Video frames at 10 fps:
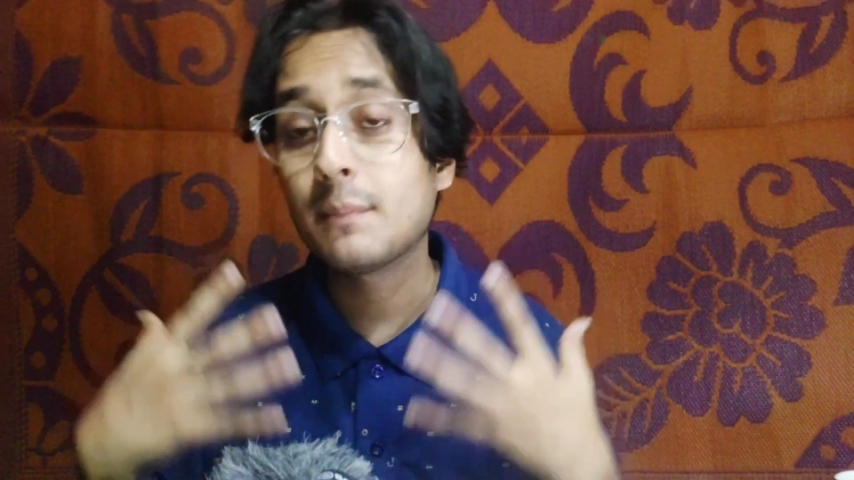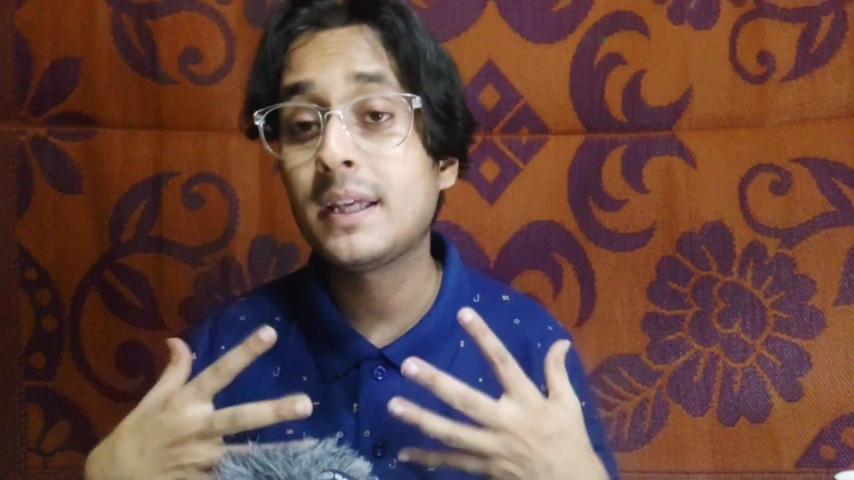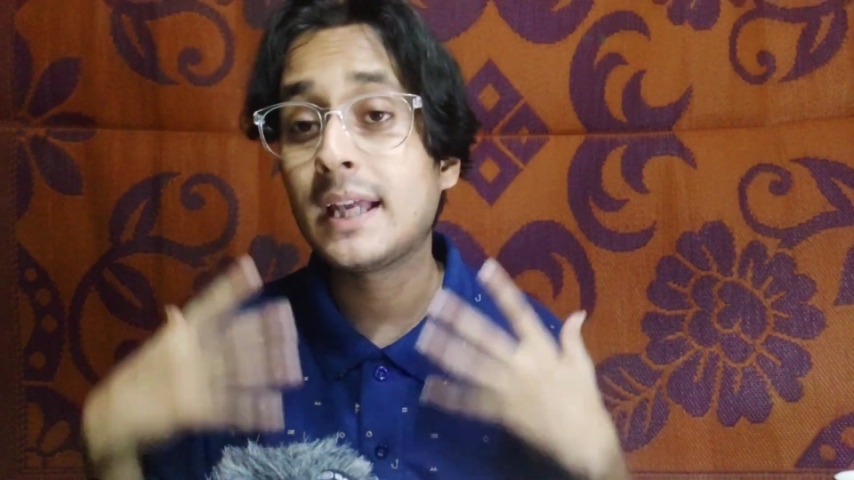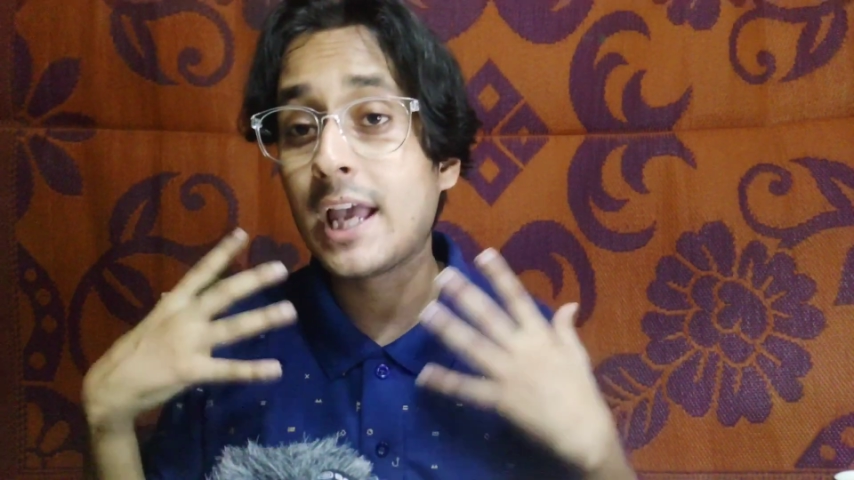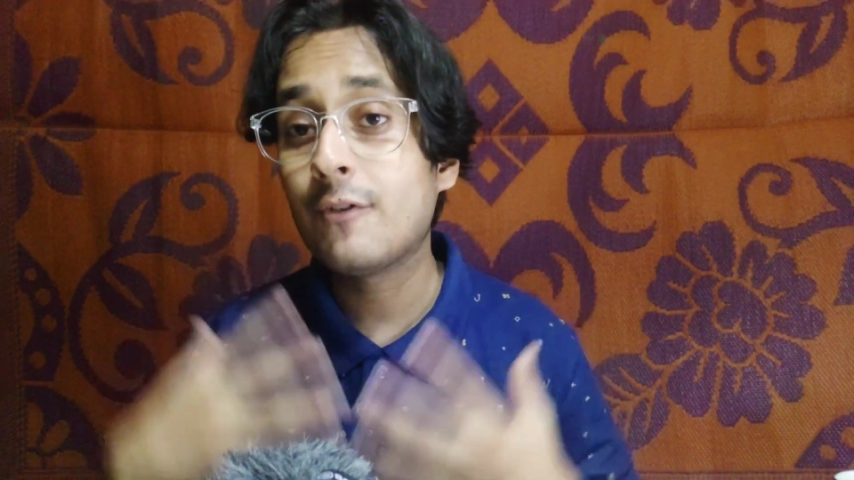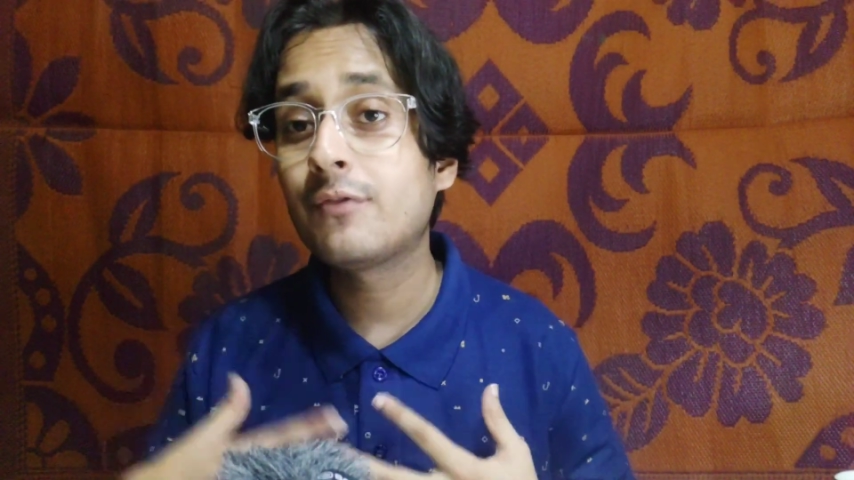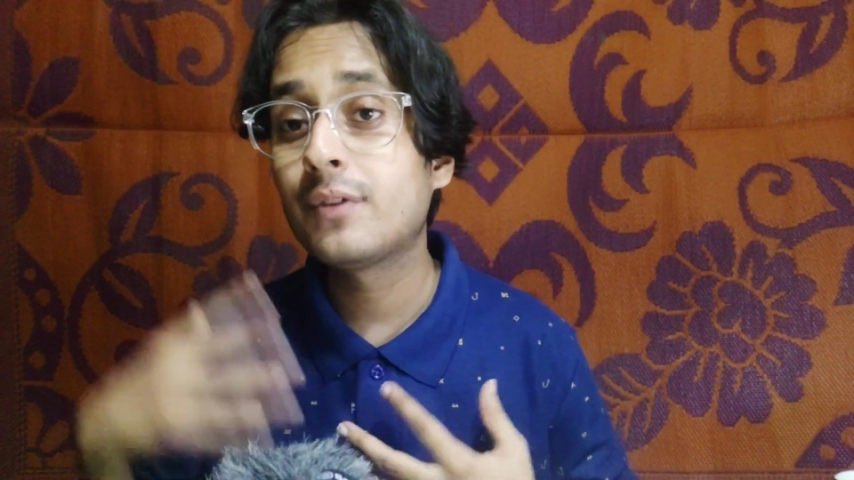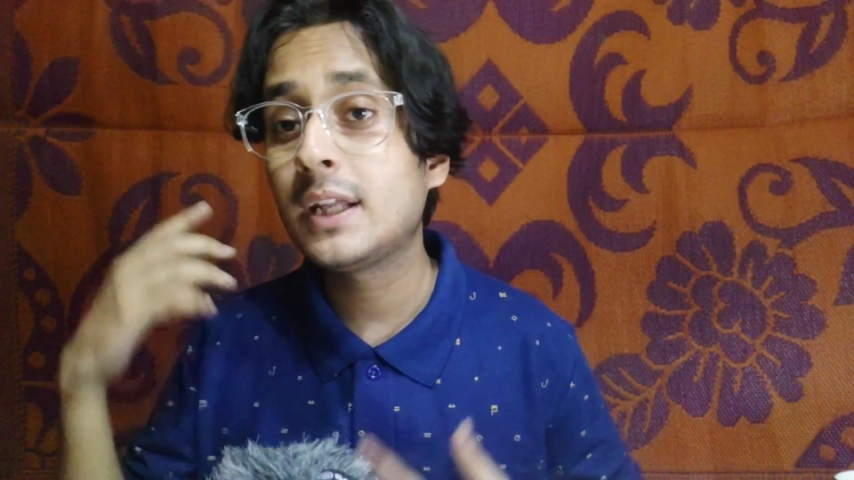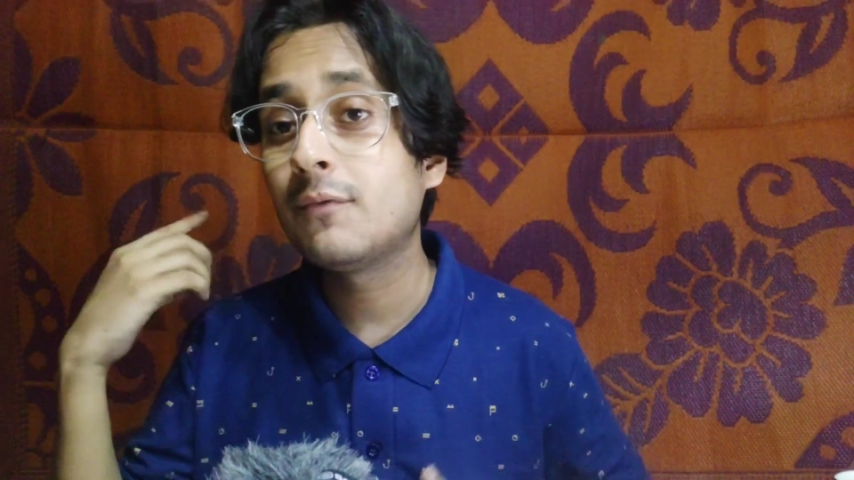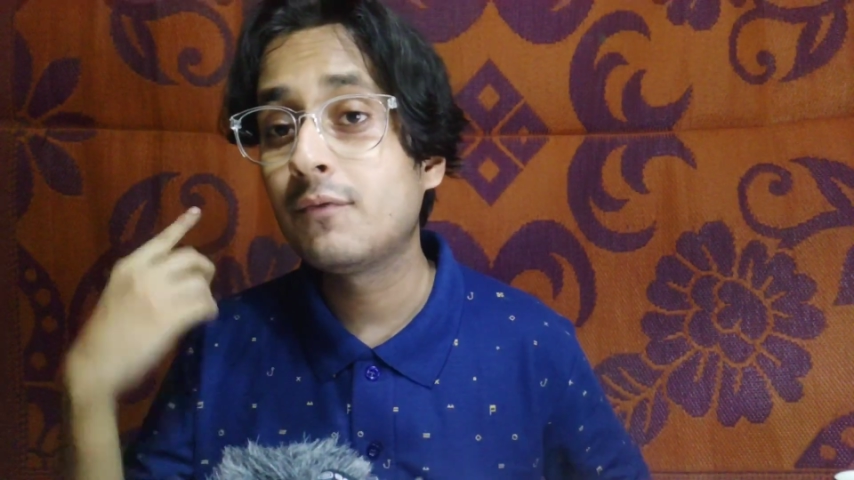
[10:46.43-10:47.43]
coming
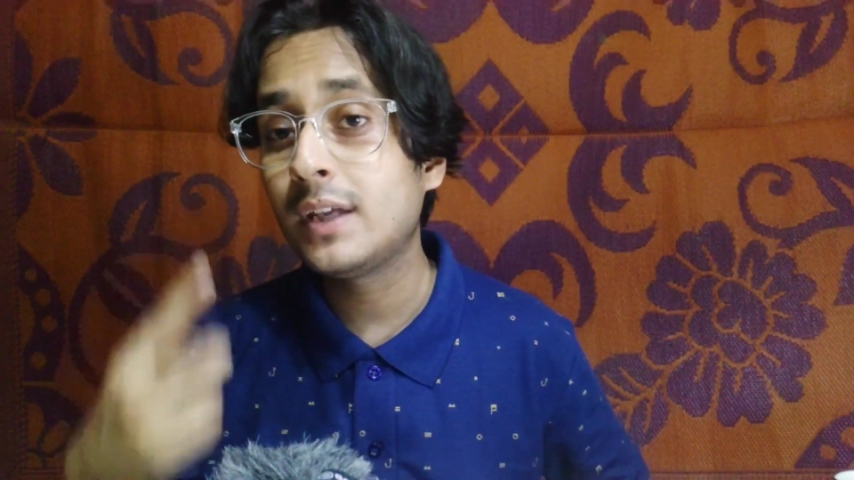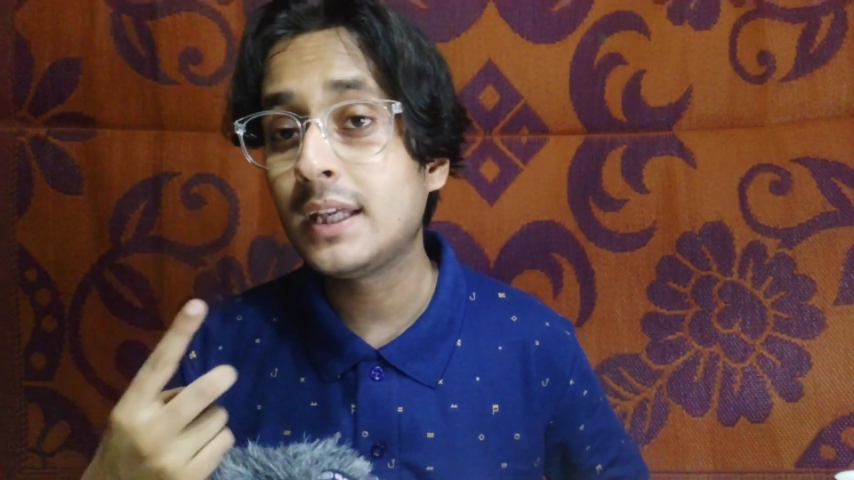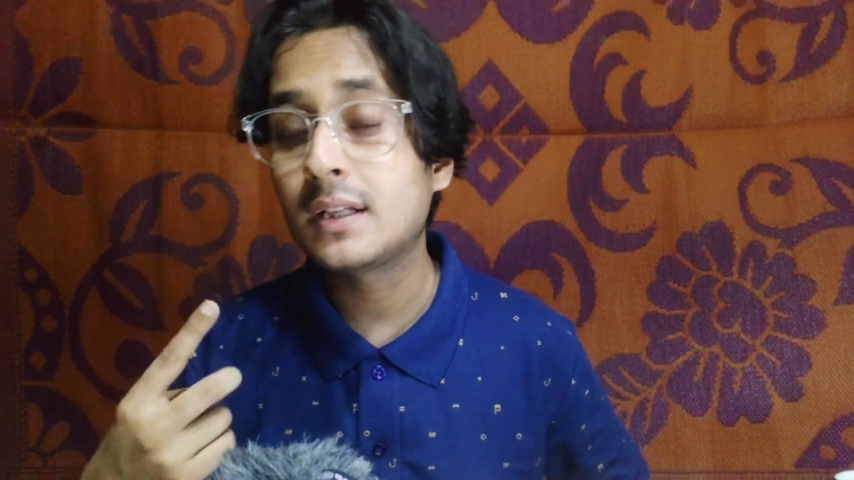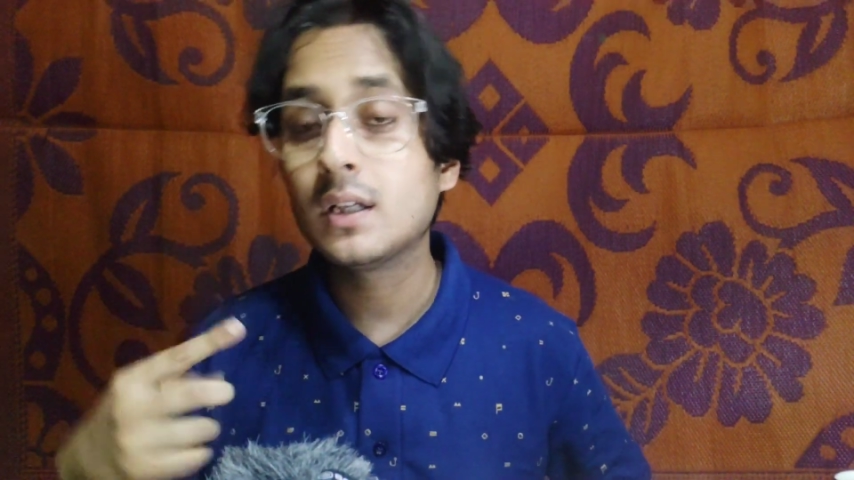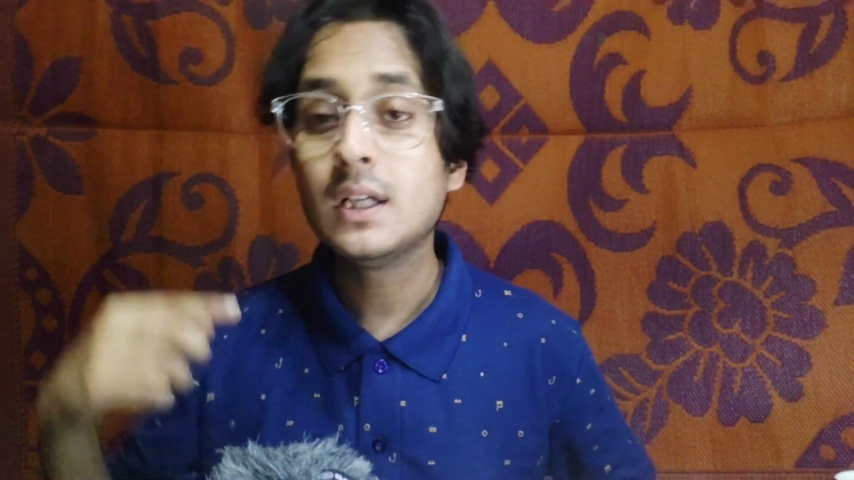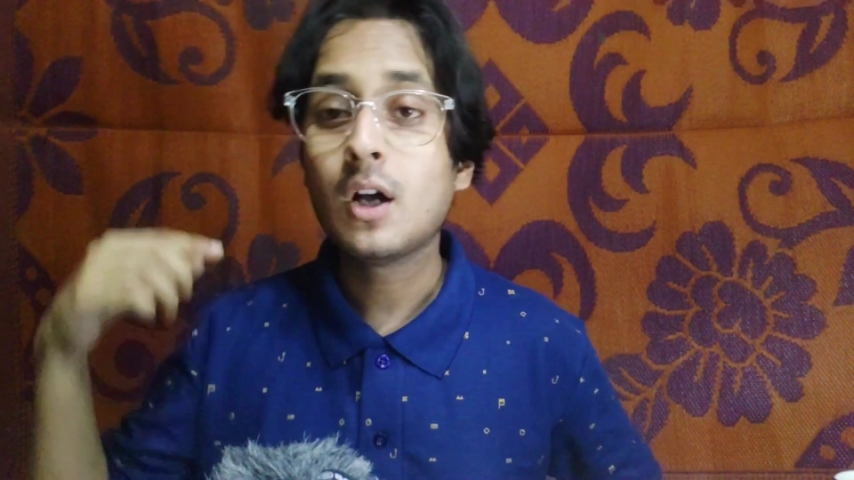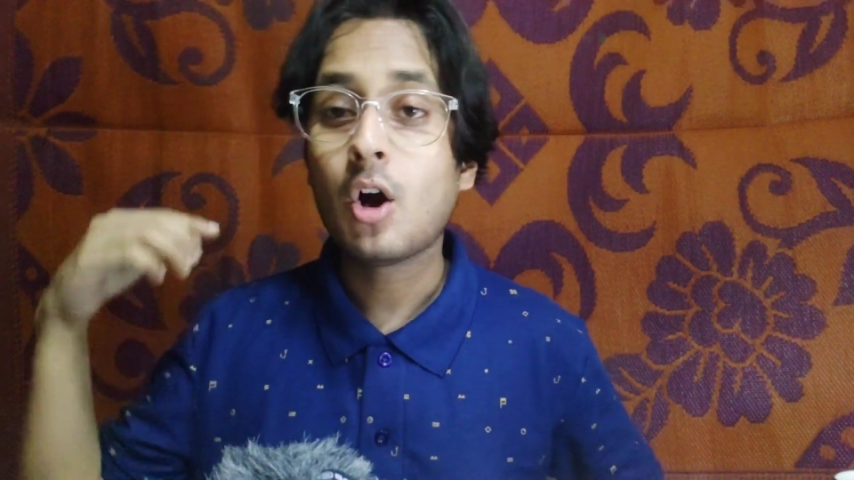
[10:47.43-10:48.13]
every week